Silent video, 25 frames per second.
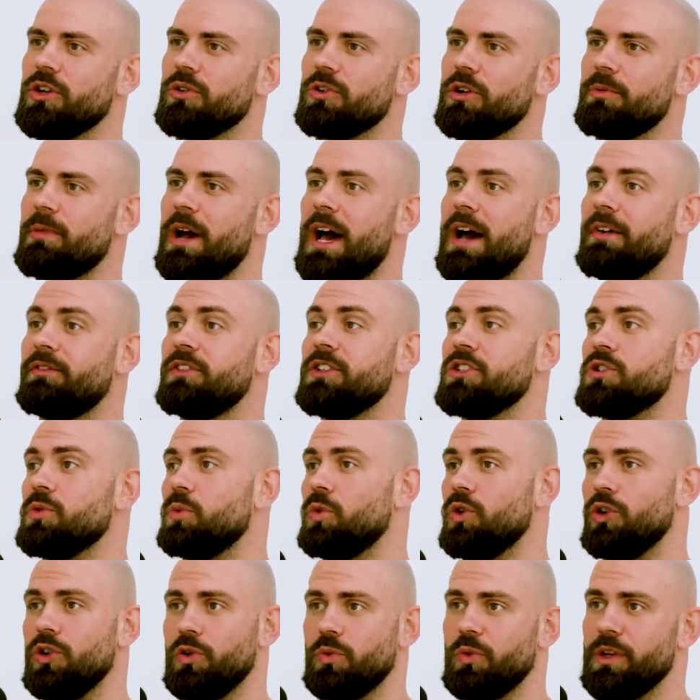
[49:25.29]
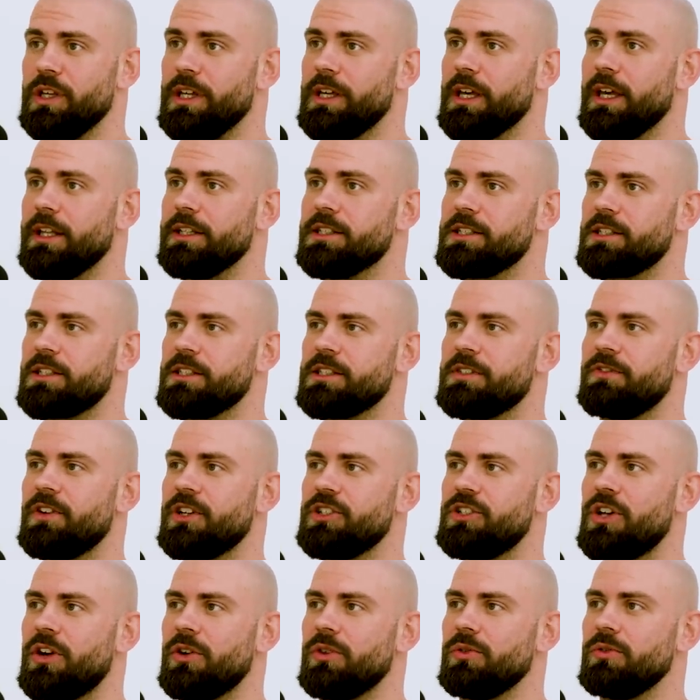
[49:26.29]
or I'm having to work weekends, because if I
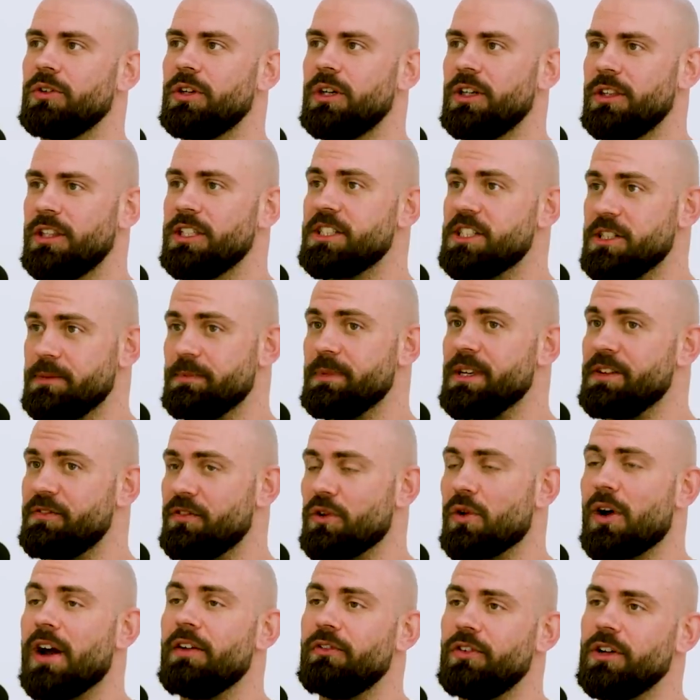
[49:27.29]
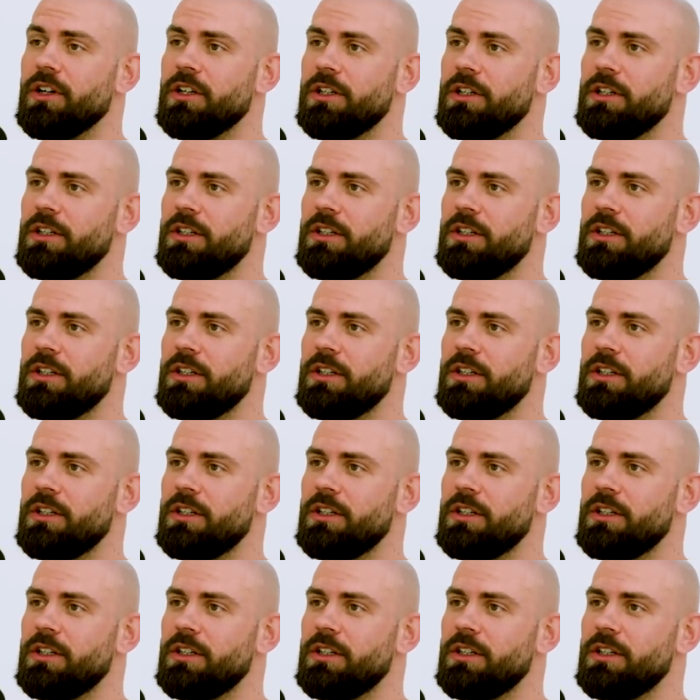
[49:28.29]
don't, this is me forever.